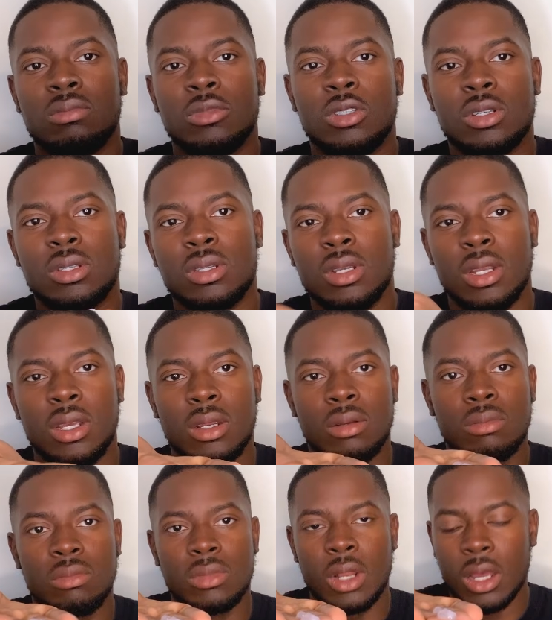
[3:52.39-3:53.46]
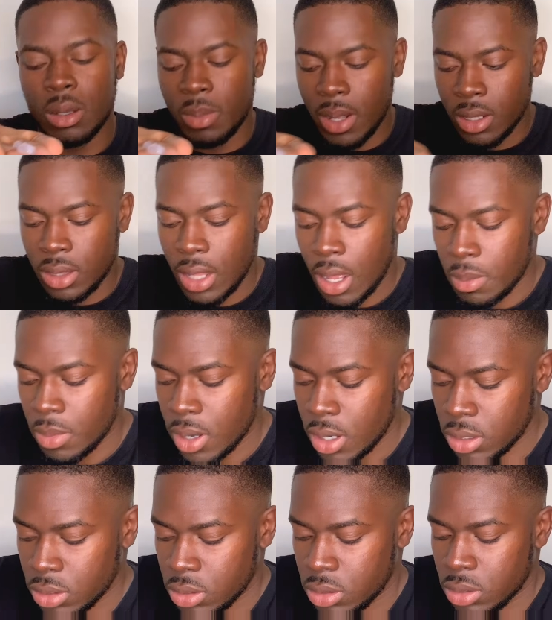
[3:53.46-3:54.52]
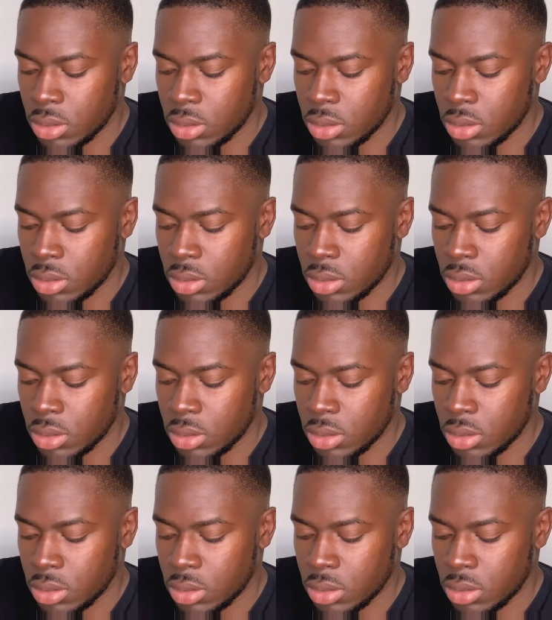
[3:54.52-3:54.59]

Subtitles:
Just need like about that much.